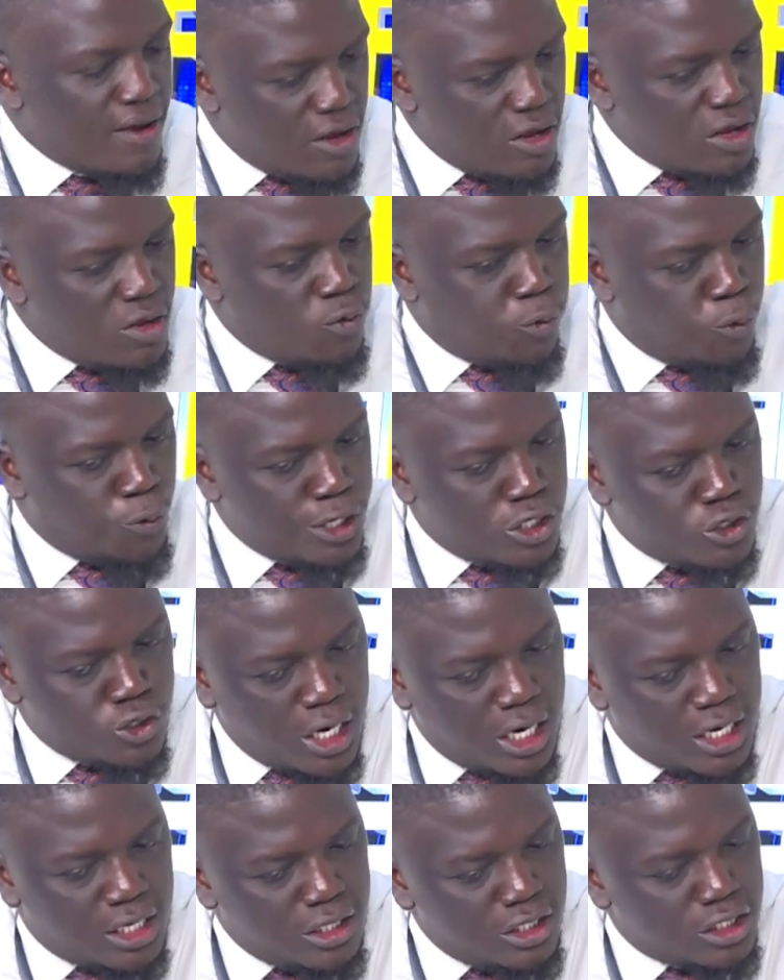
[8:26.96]
If we
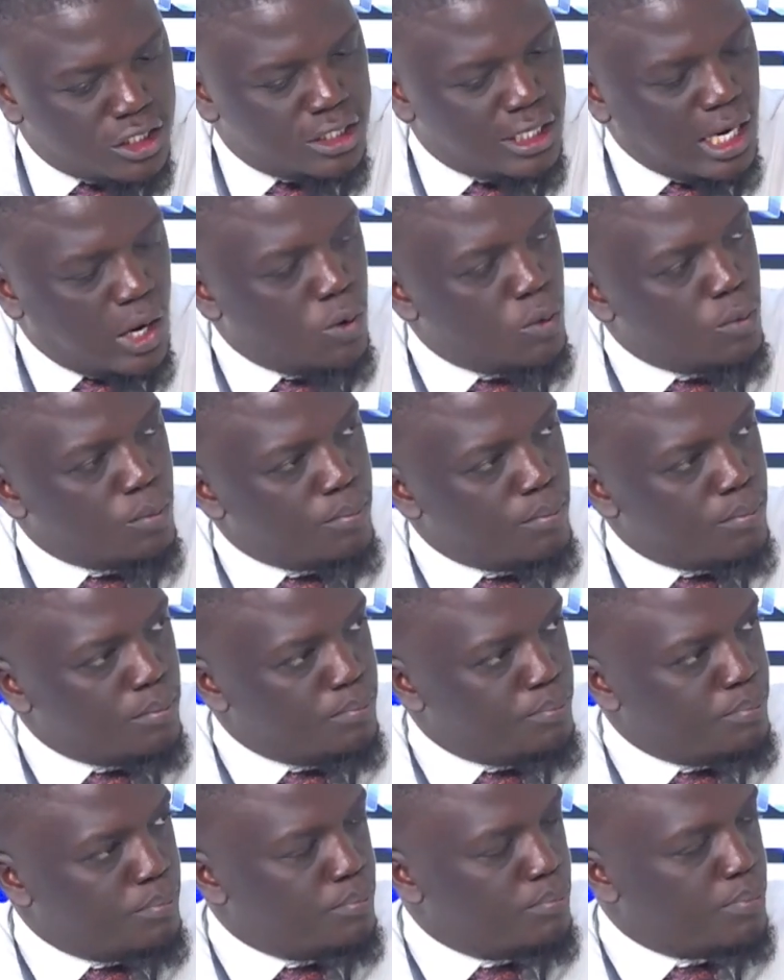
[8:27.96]
track this down
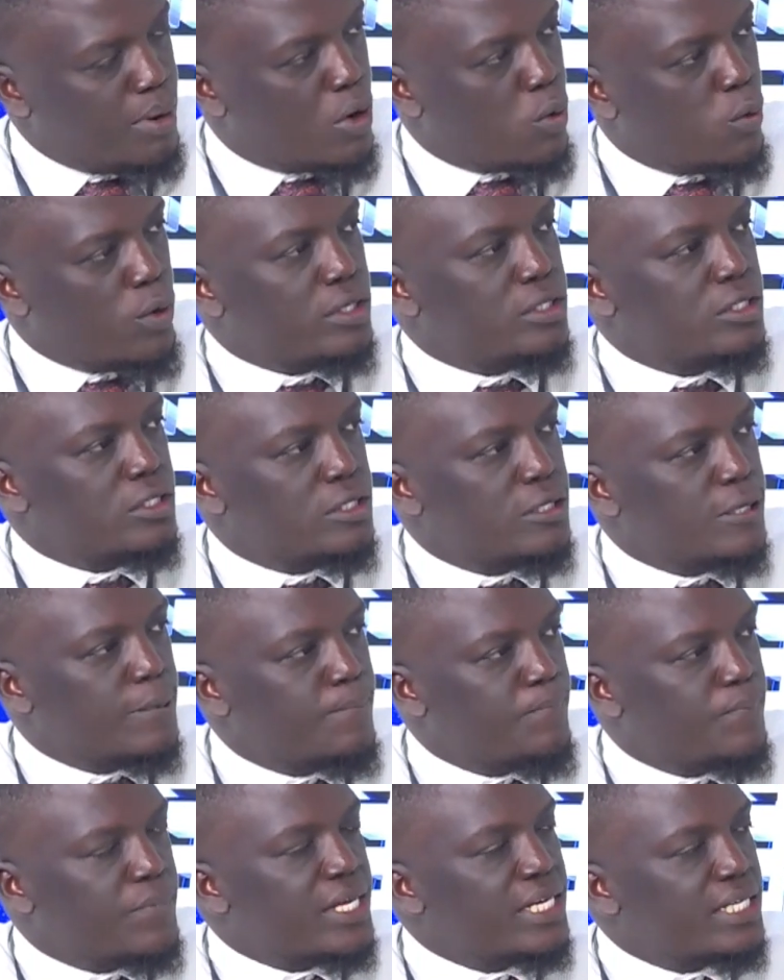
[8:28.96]
backwards,
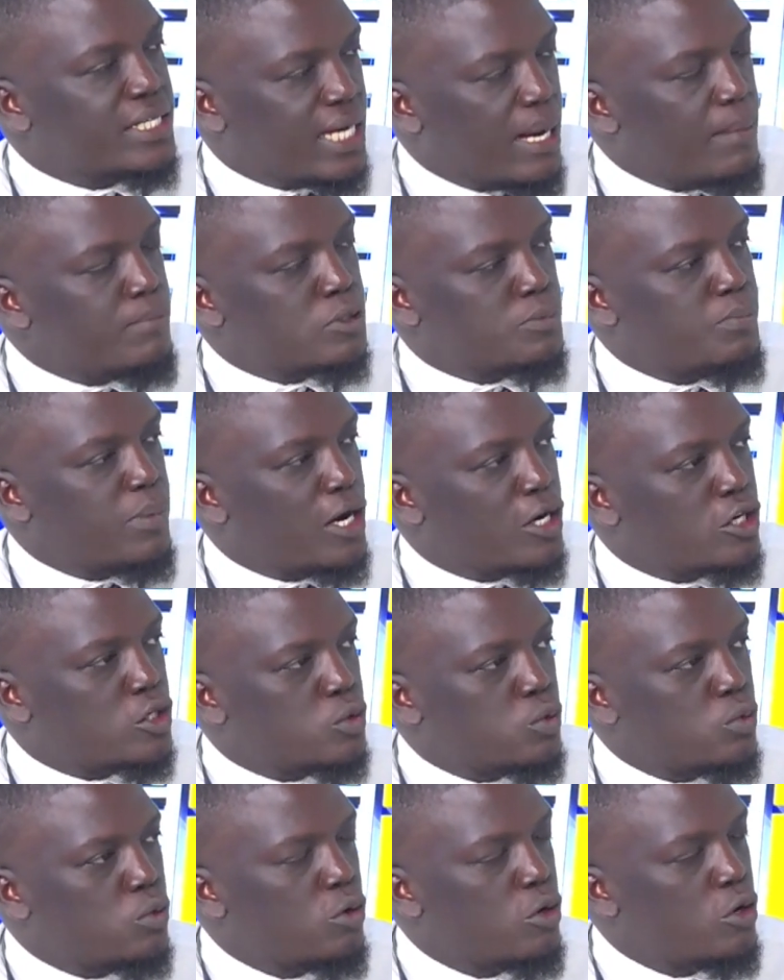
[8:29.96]
it comes back
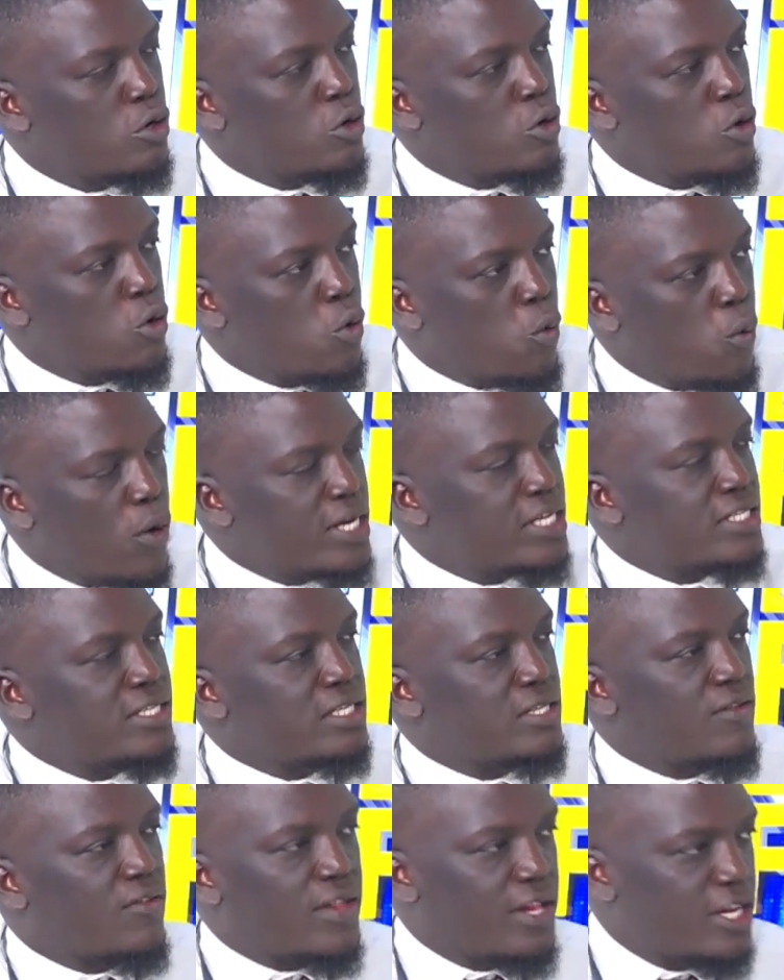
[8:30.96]
to what is
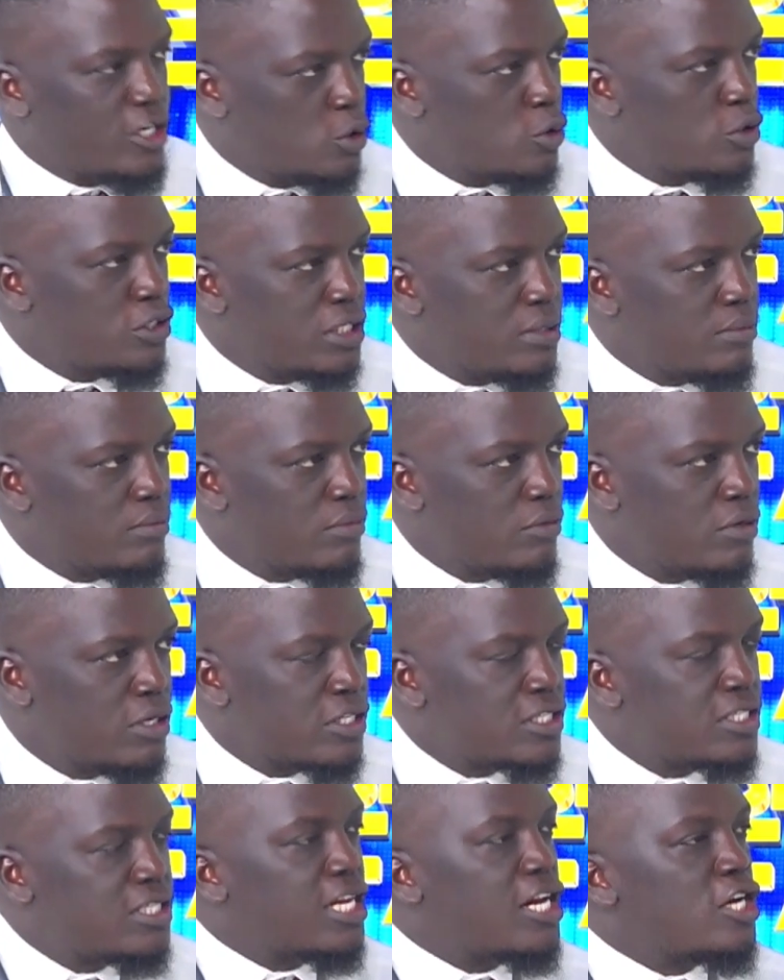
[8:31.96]
next of the national team.
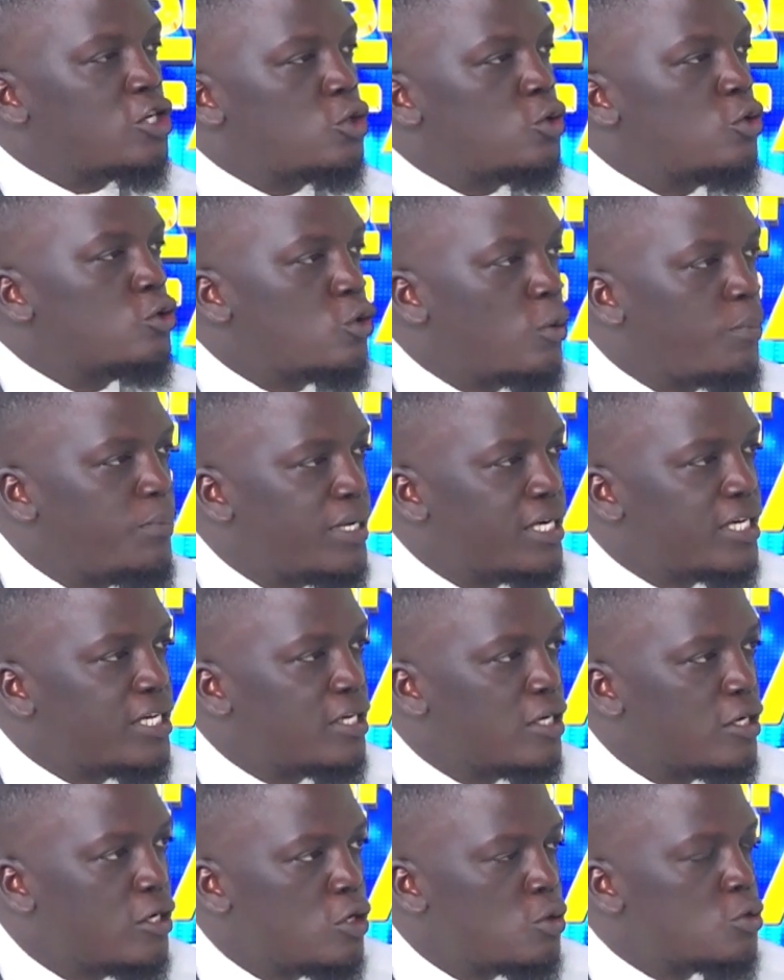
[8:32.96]
It's the national top league,
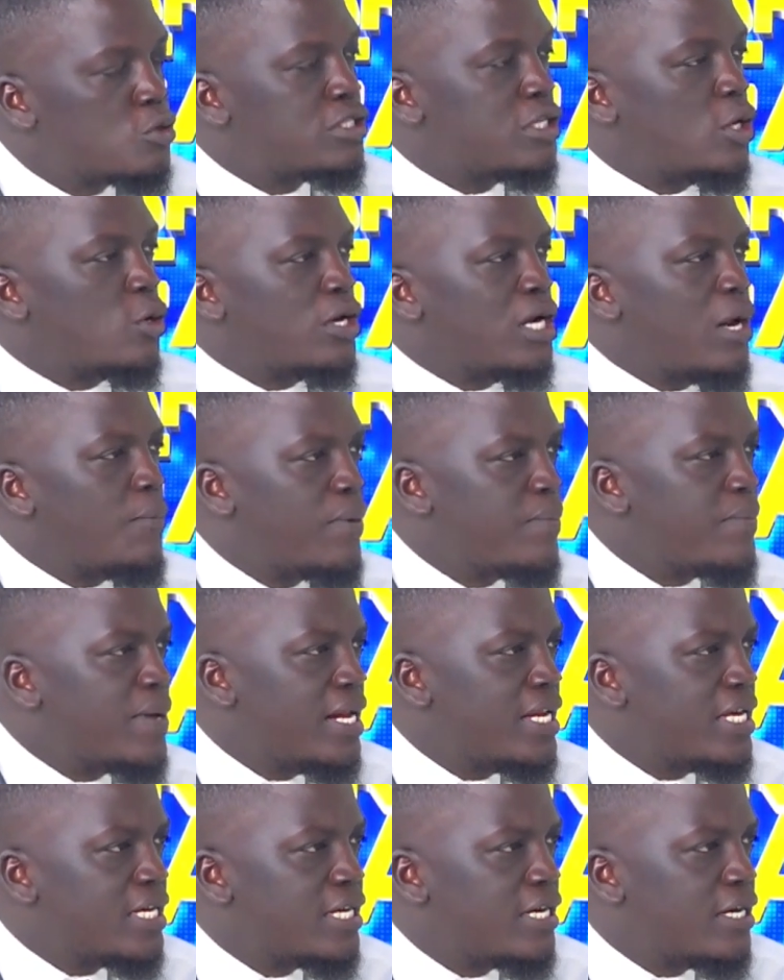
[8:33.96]
which is the Uganda Premier
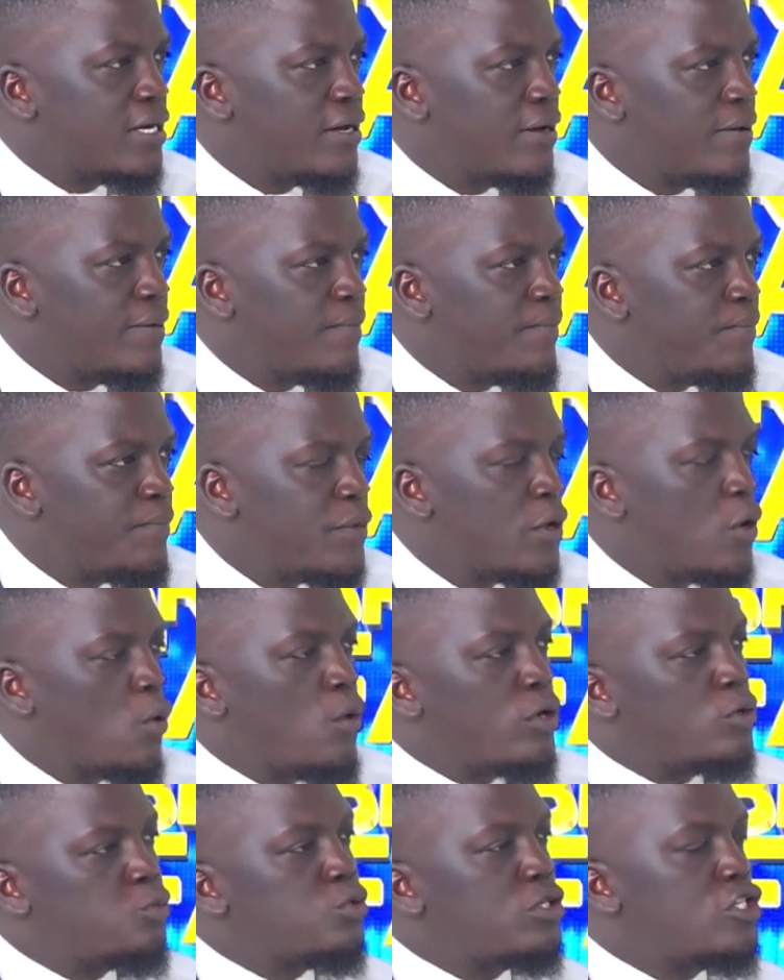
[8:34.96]
League.
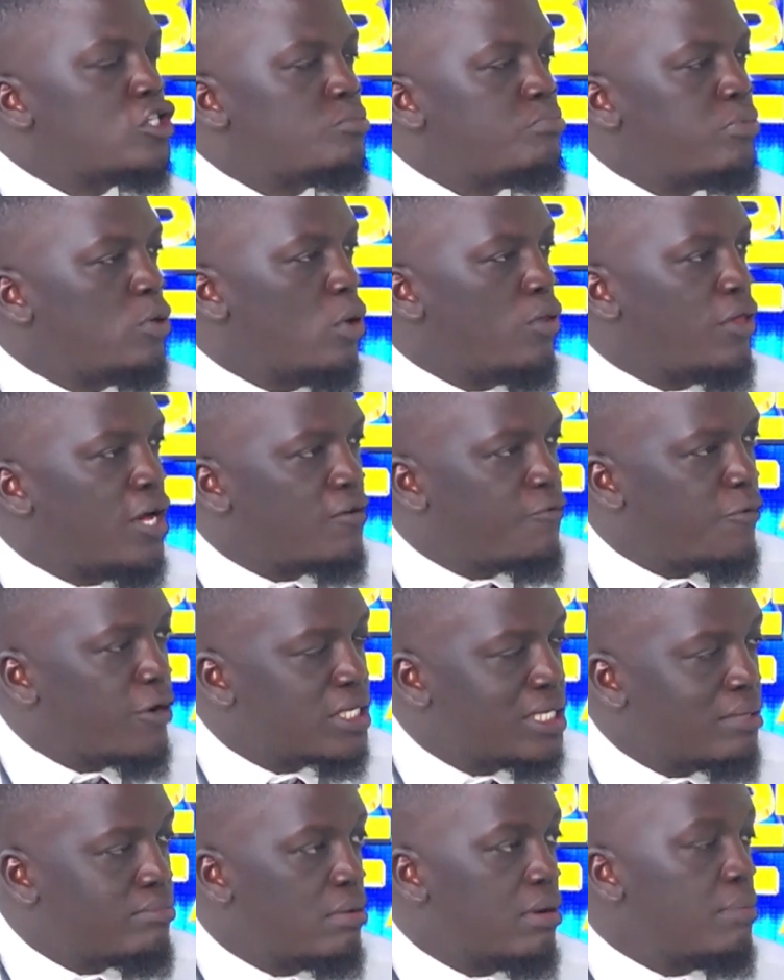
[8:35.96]
Which is below that, for
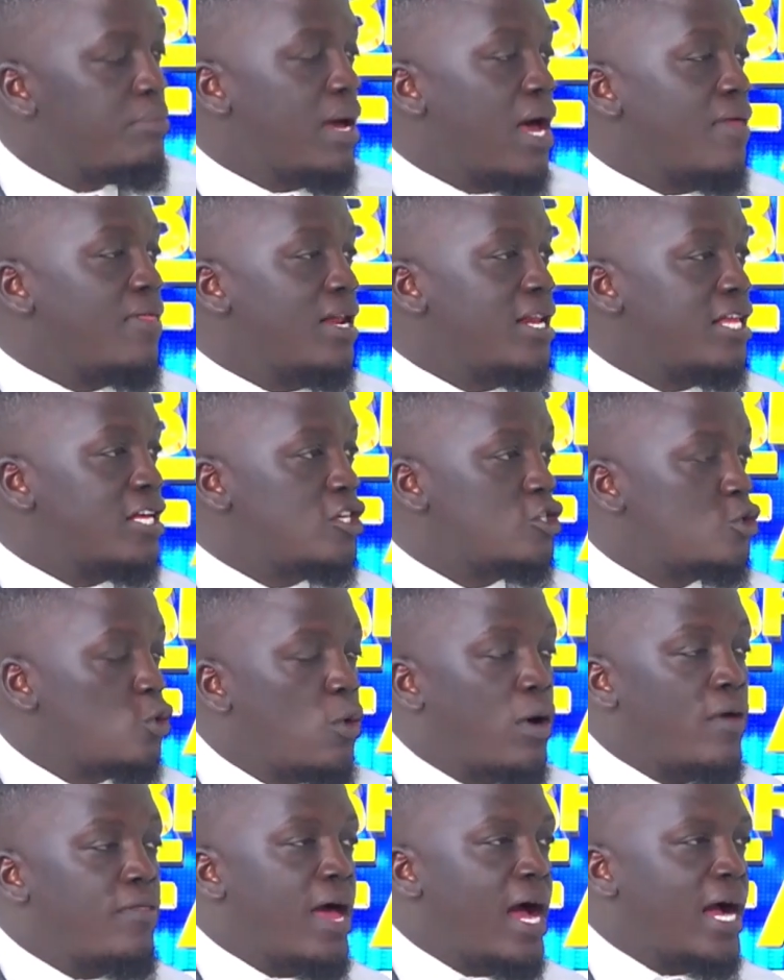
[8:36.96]
example, maybe other leagues
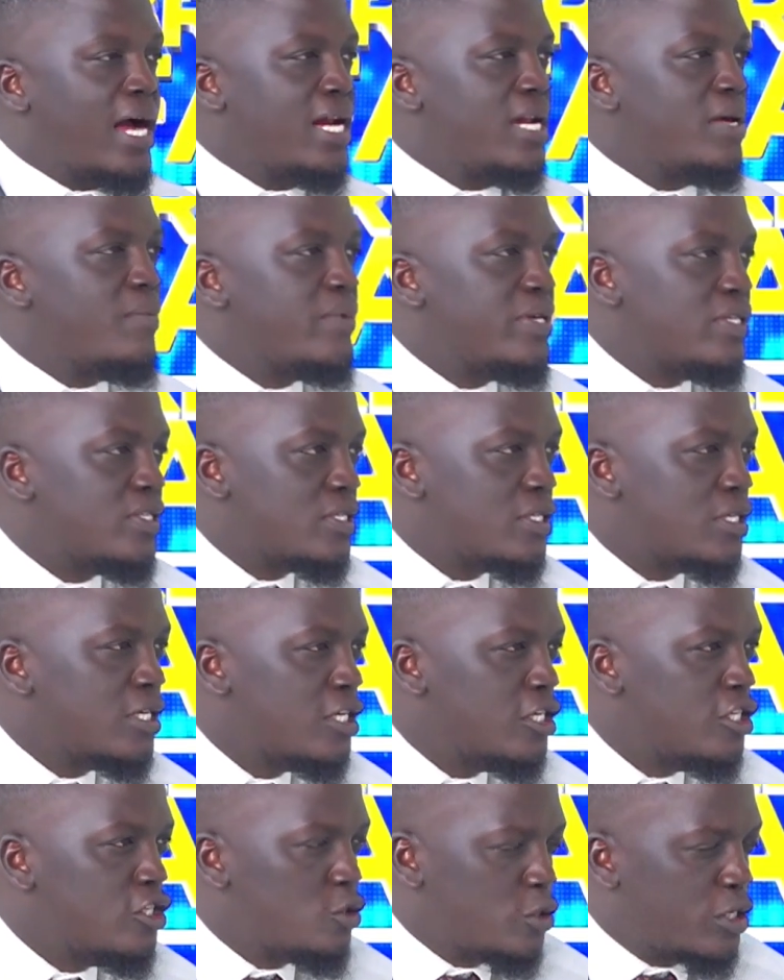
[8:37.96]
or other academies.
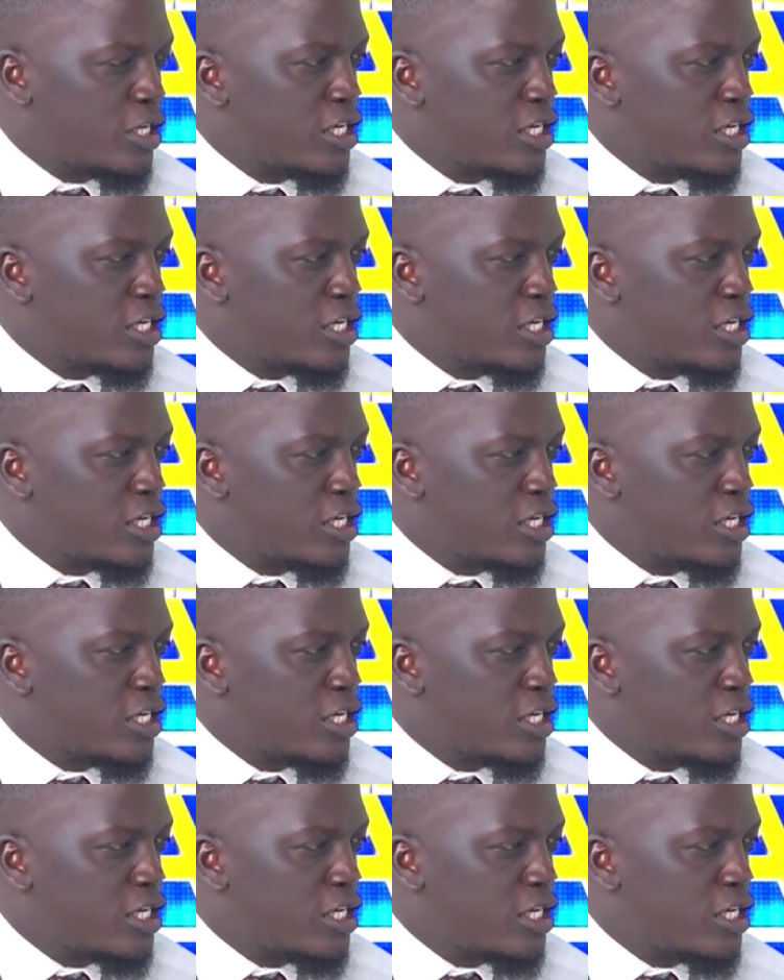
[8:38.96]
You